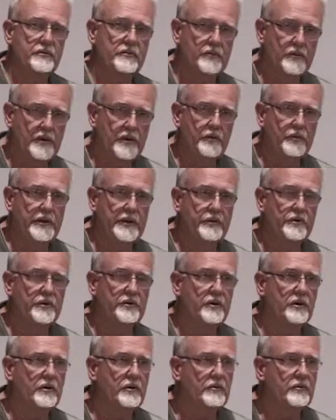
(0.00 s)
what we were
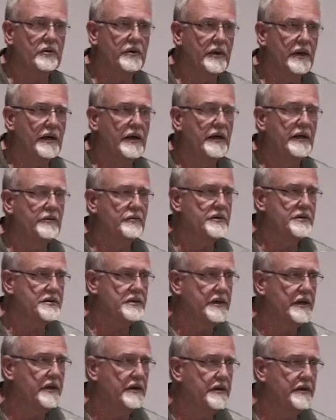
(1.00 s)
told were the
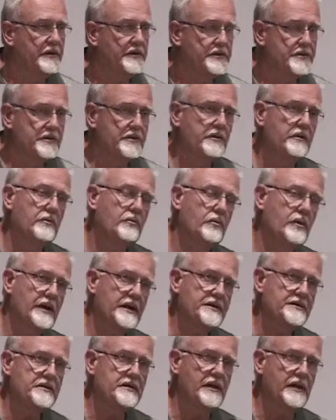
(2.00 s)
high-risk areas to the
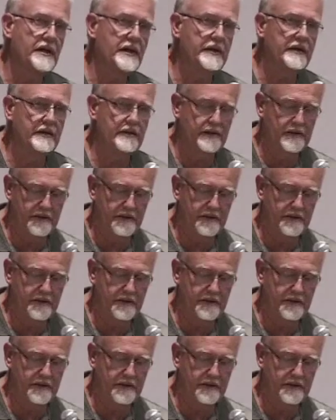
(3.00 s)
west side